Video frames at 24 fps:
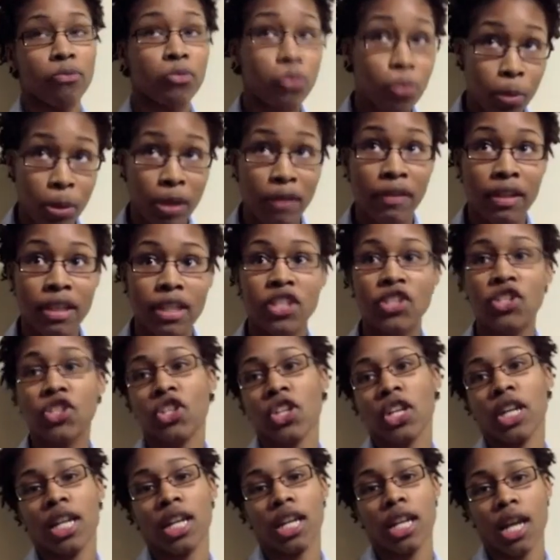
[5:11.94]
privilege
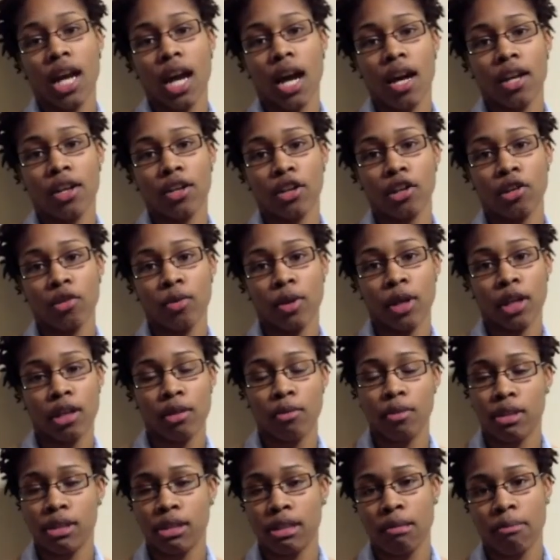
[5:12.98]
and an honor working
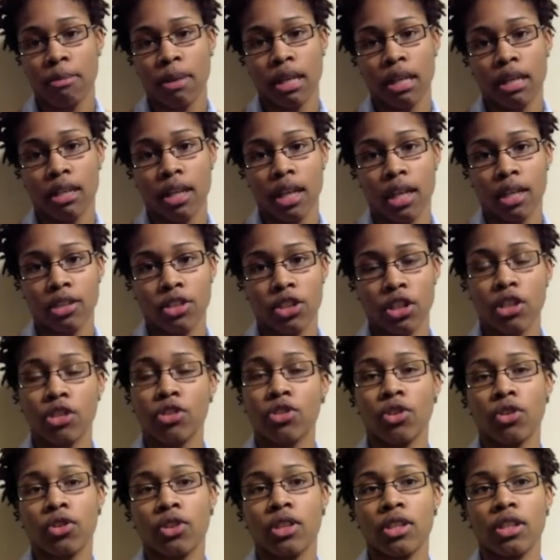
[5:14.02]
with somebody like
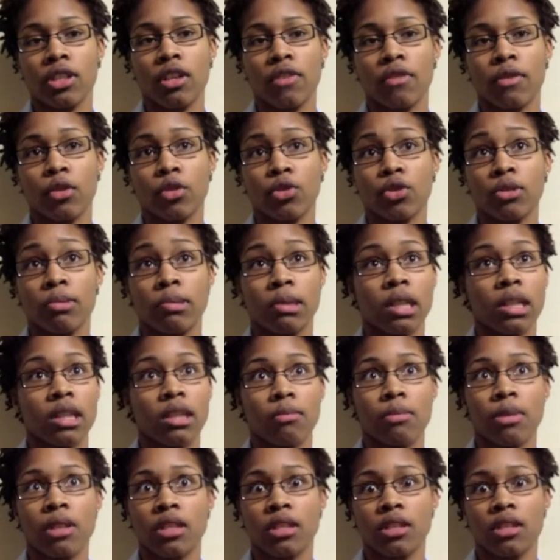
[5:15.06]
Jetro da Silva, who's been in the
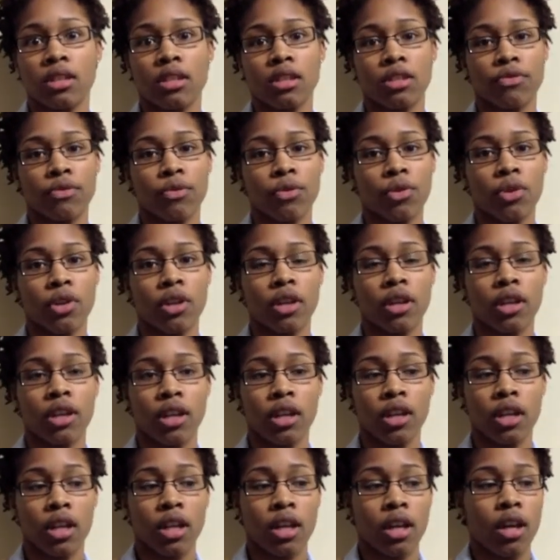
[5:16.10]
business for
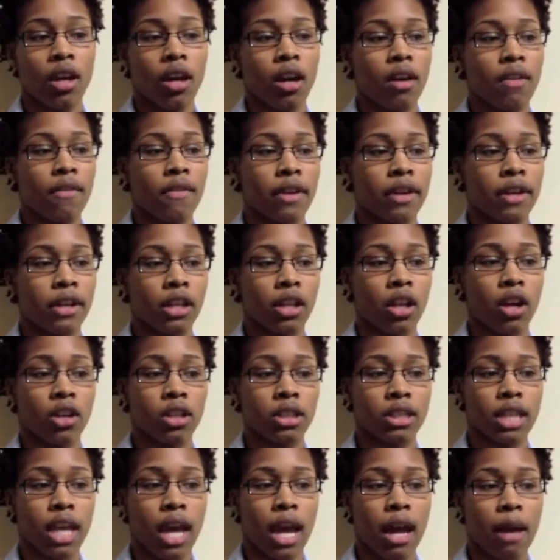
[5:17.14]
a very
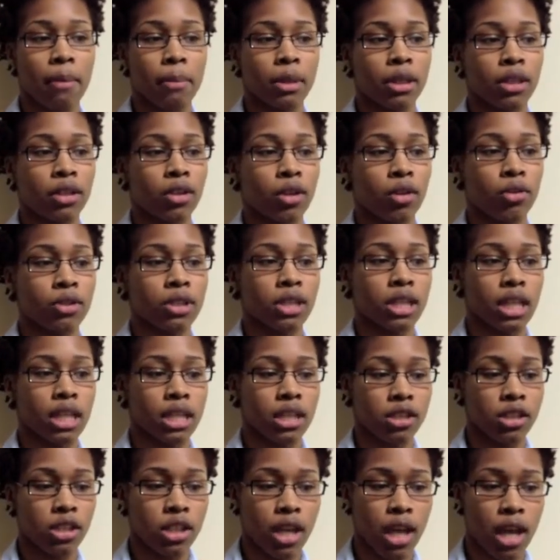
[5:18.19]
long time. He knows the
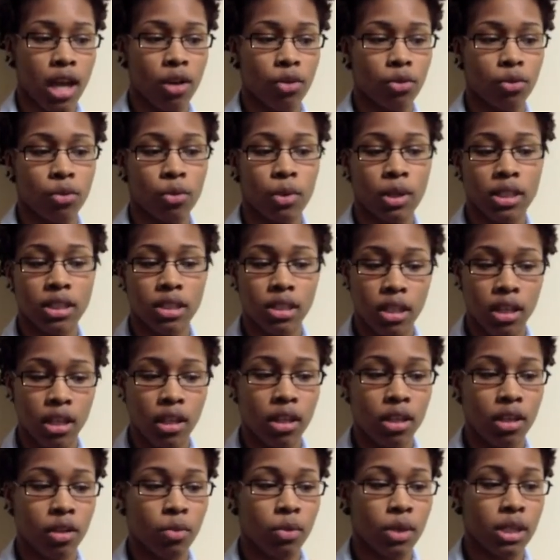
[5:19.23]
ins and outs and what's
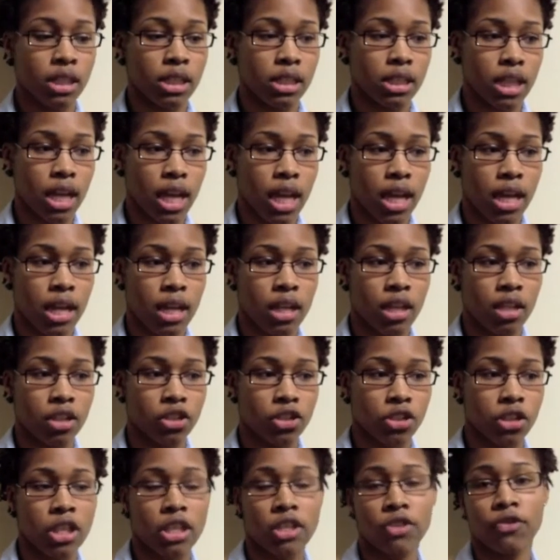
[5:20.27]
good and what's not.
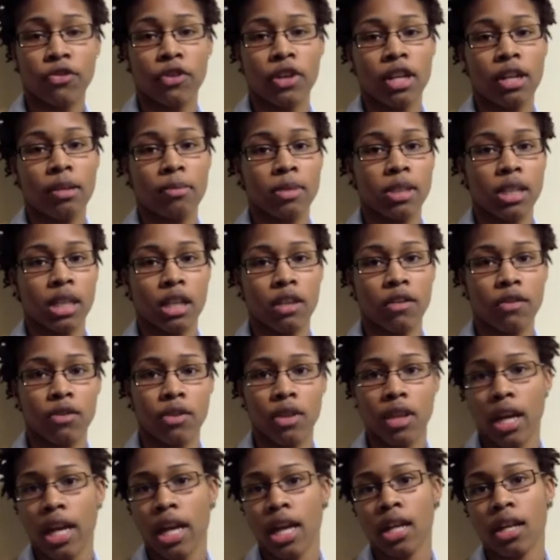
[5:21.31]
And just for him to give you
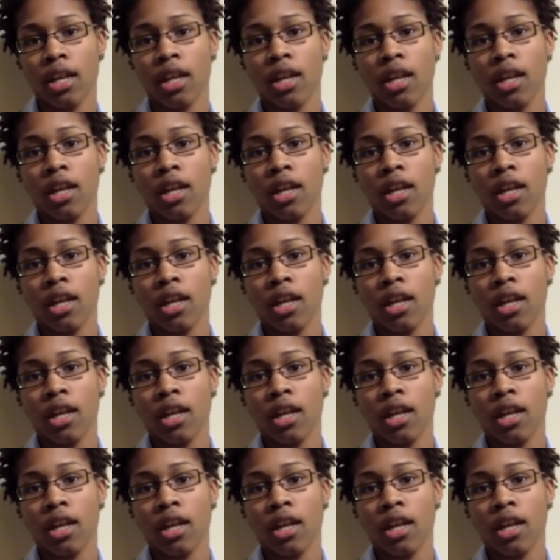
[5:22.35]
that